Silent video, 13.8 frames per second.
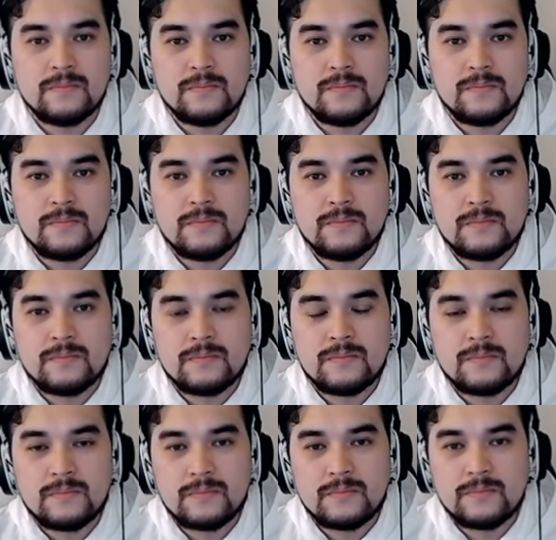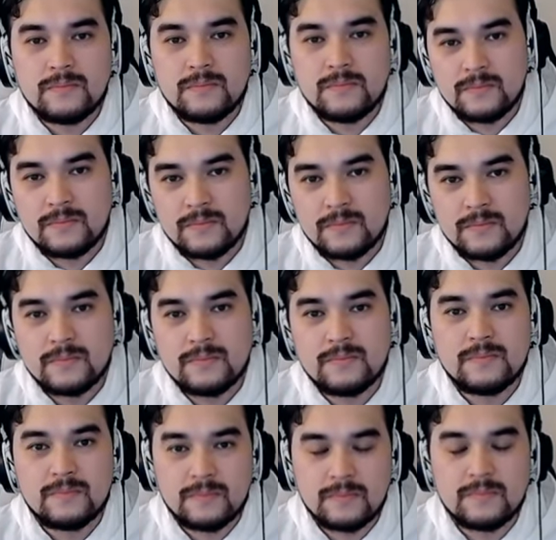
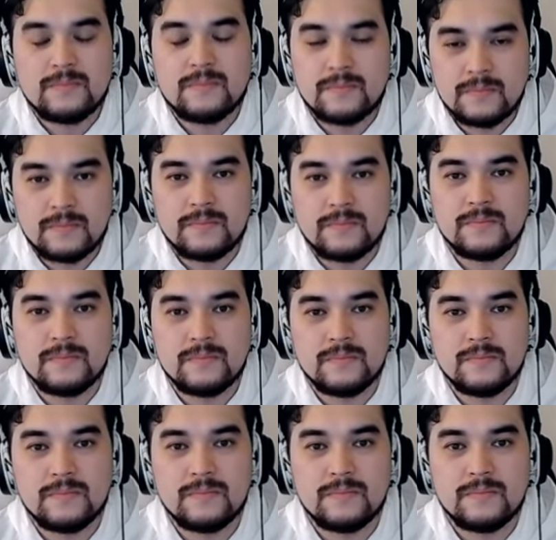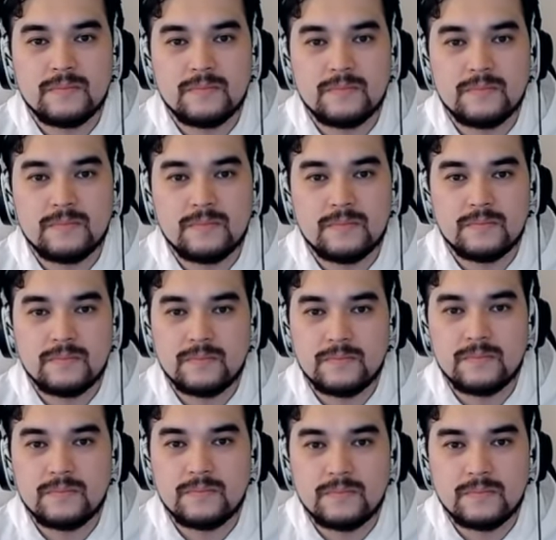
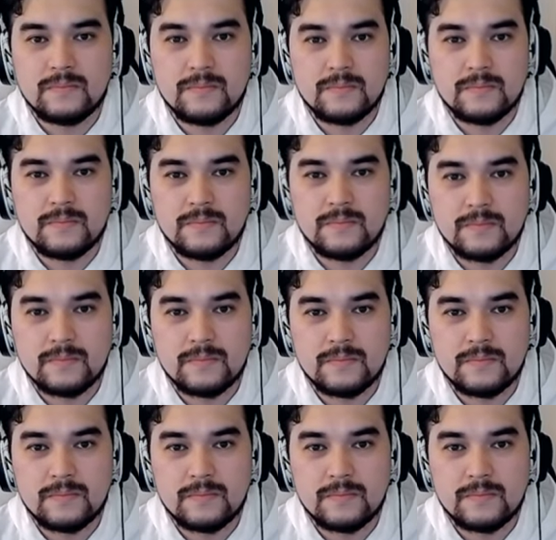This person isn't speaking.